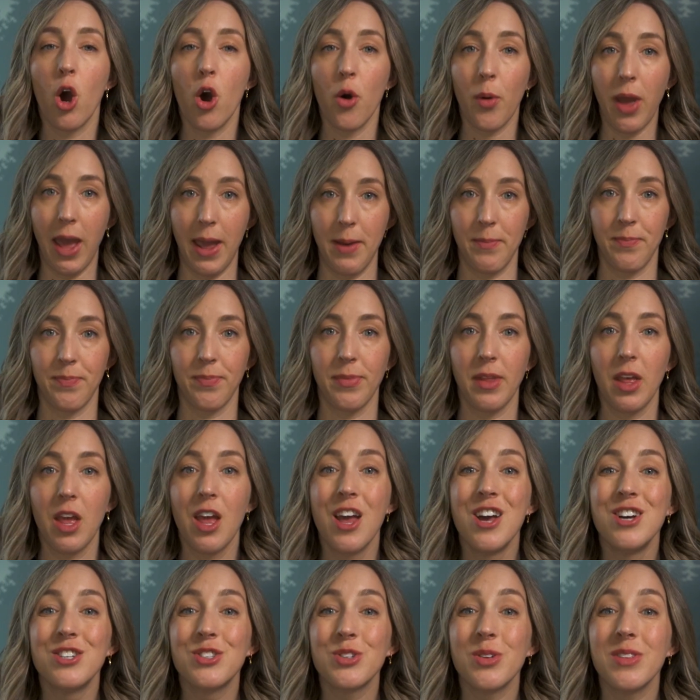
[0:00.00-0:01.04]
Okay,
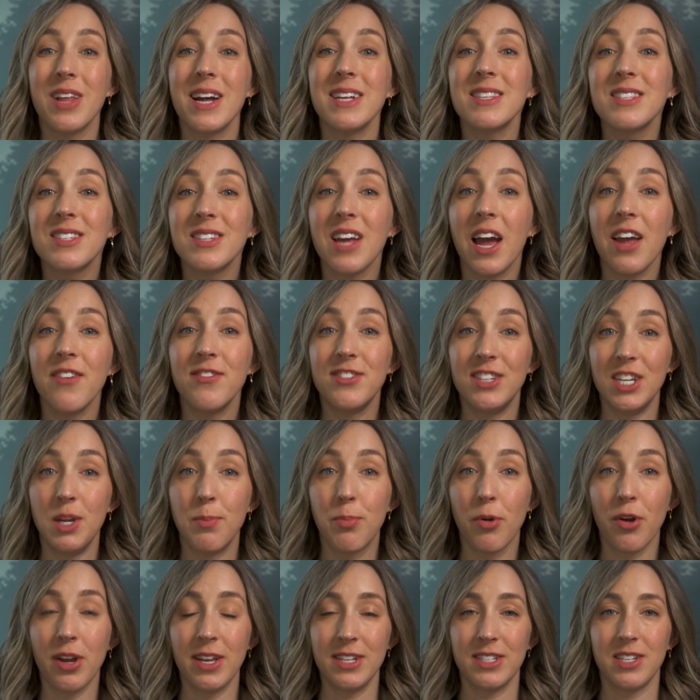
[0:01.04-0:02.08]
so let's dive
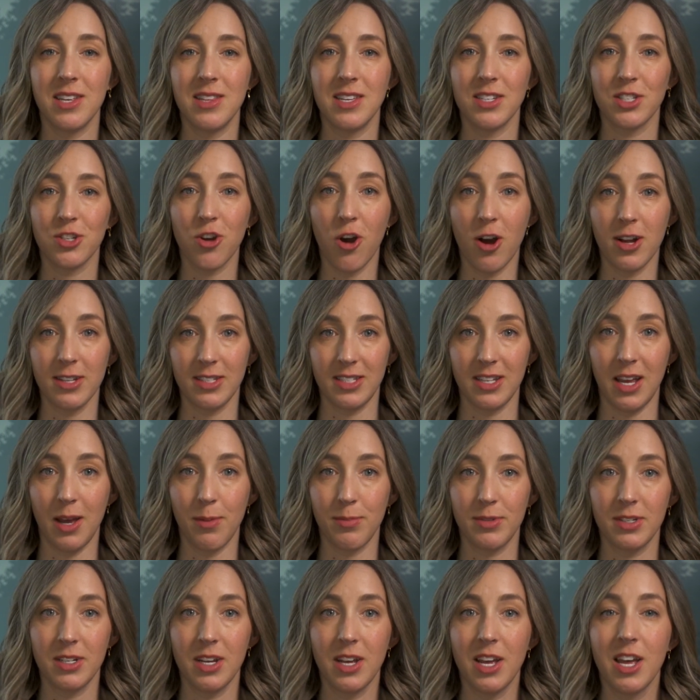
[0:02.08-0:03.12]
deeper into this
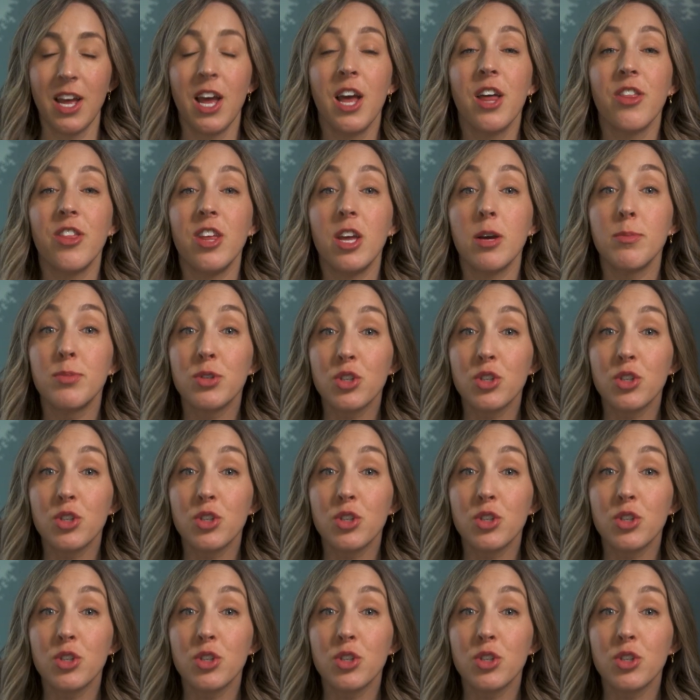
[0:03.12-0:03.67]
concept. The